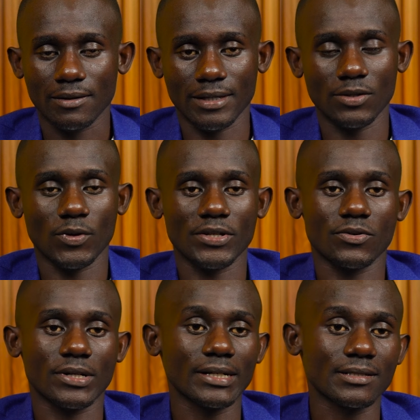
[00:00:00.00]
Then when
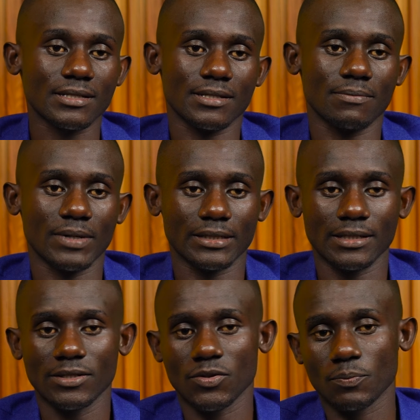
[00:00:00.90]
you get the
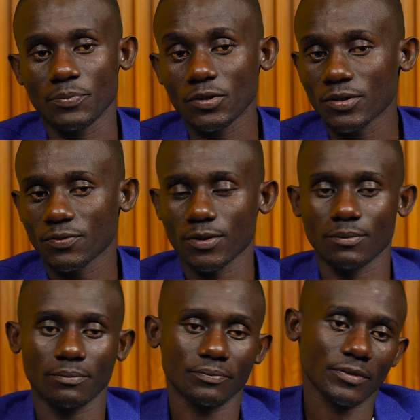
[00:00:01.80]
money, you build
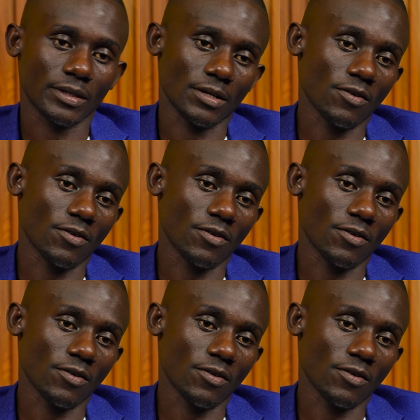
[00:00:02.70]
from the